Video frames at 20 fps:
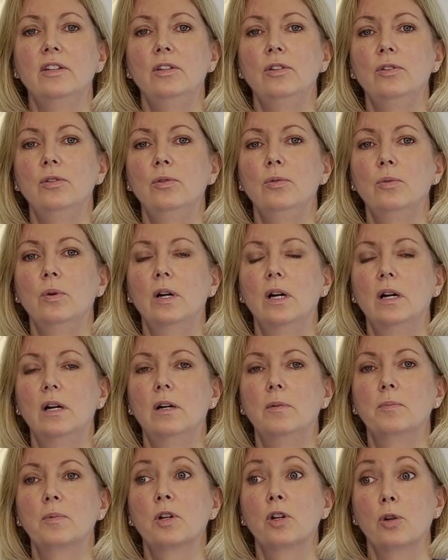you
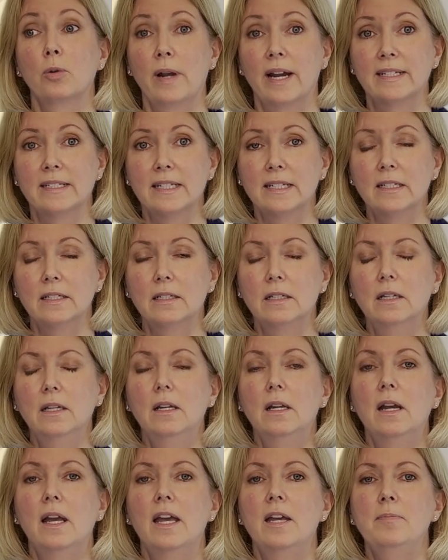correct it
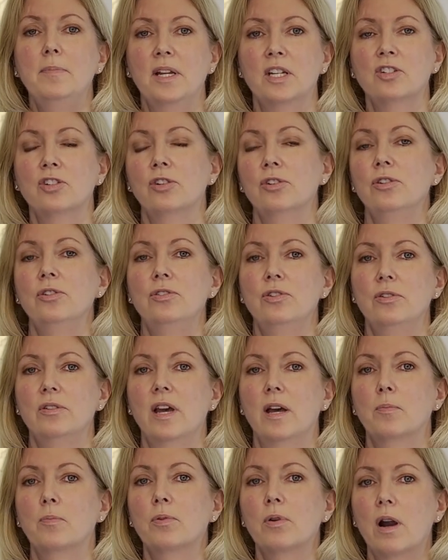and make sure you do
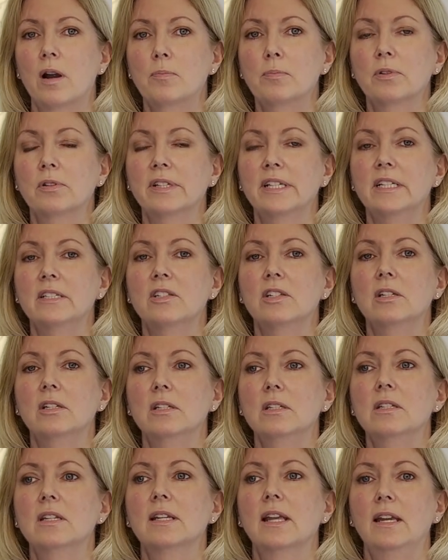that properly to
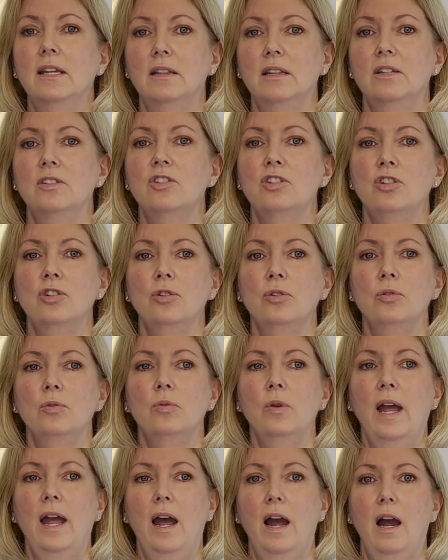indicate that
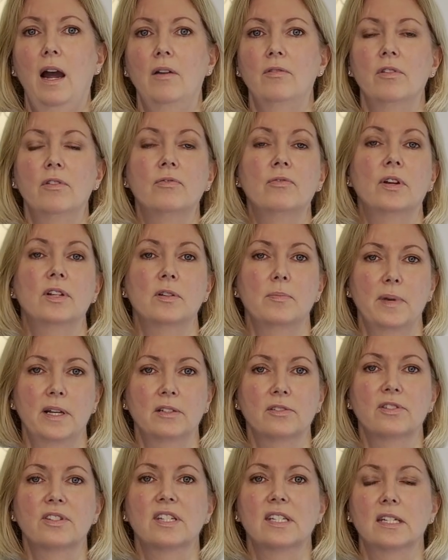you have the
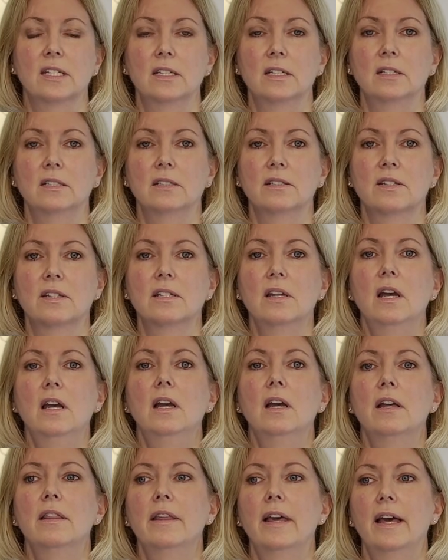fundamental skills
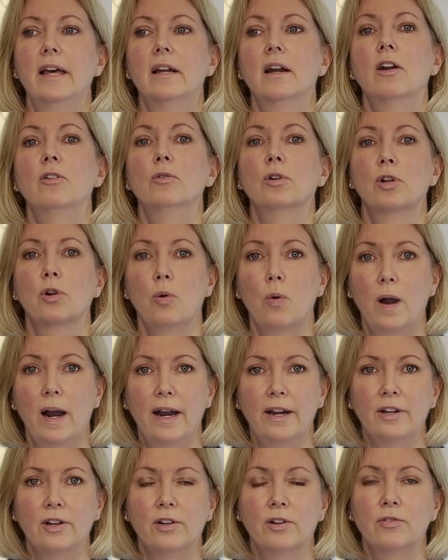that are
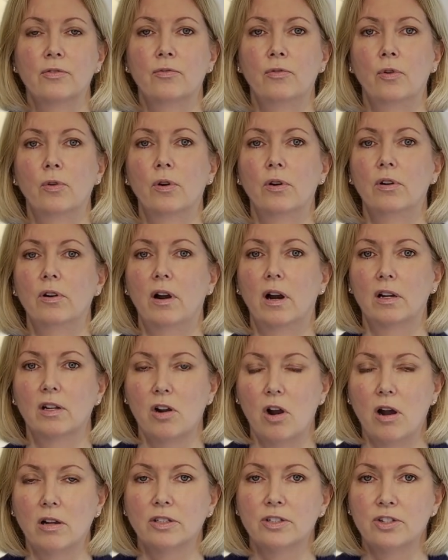required for a
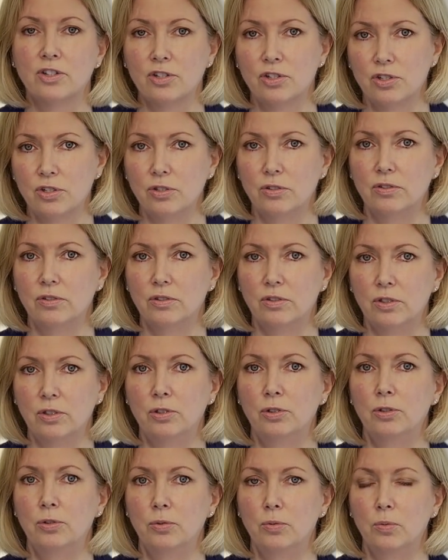college student
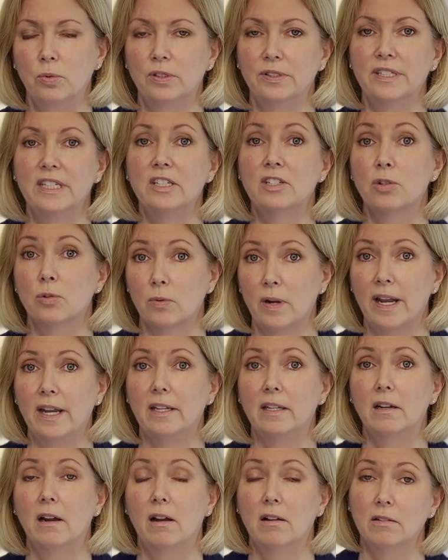who will need to
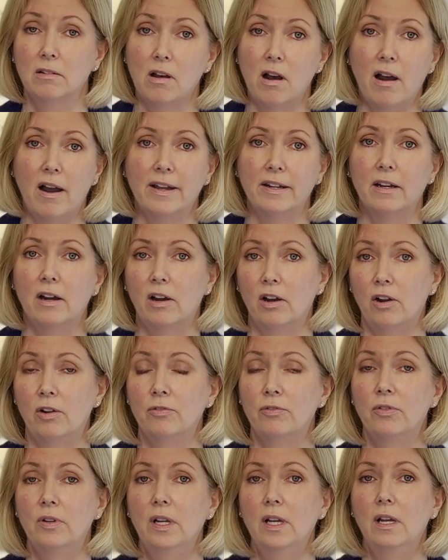write a lot
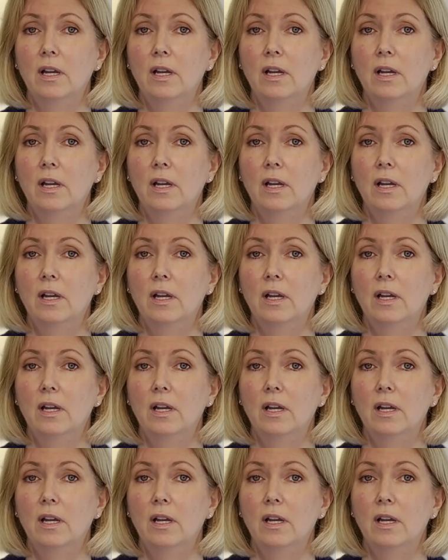of